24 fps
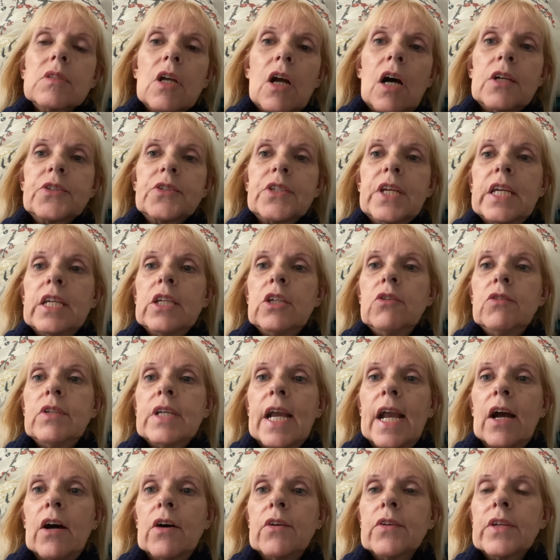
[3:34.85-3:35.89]
I'll take you
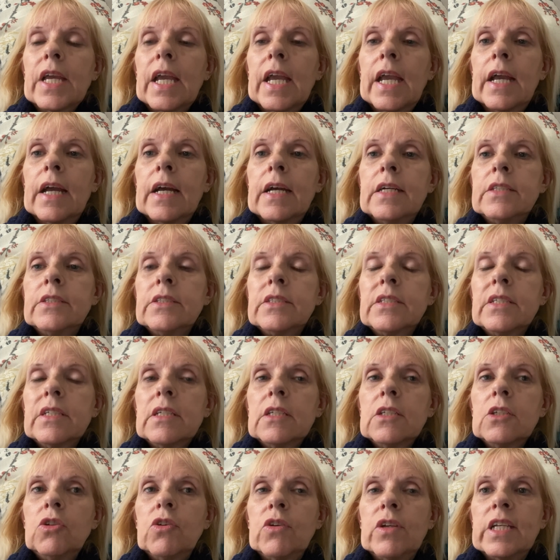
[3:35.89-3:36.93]
down and
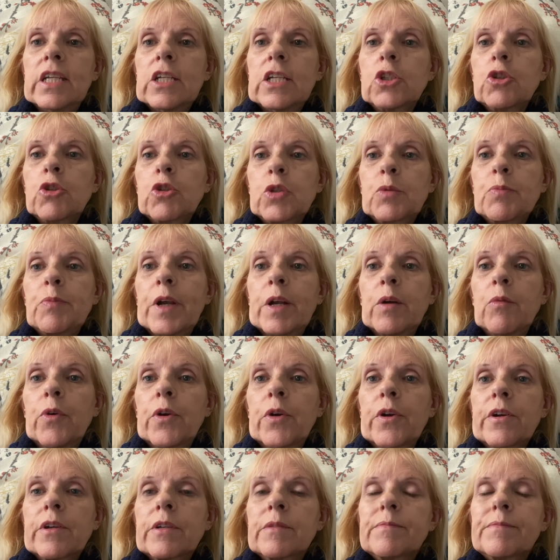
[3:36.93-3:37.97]
you can get your spring
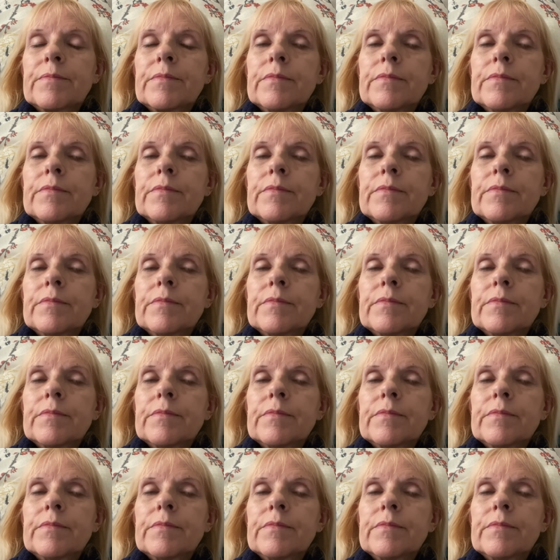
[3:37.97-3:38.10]
water.